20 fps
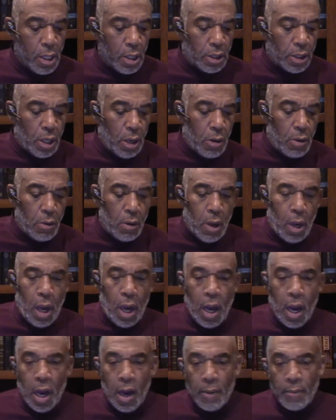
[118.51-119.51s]
So
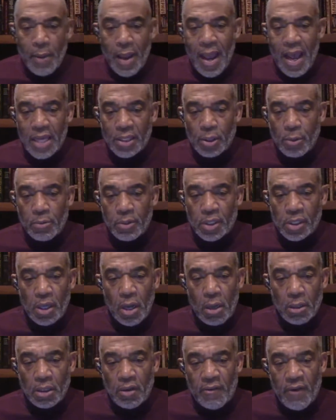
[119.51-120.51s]
as a
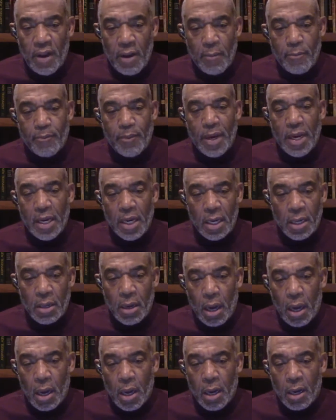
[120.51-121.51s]
result of him beating
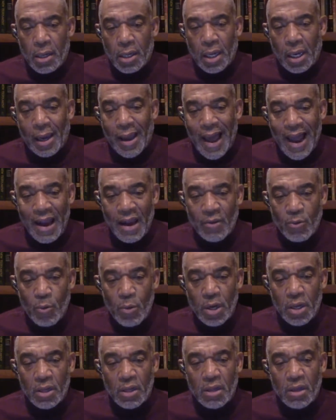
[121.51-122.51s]
Goliath,
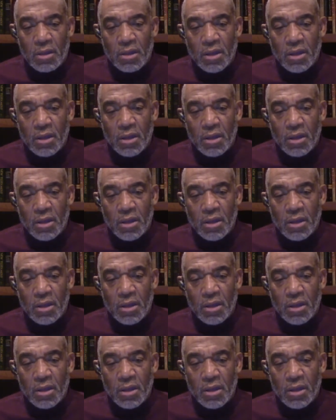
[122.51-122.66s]
one of the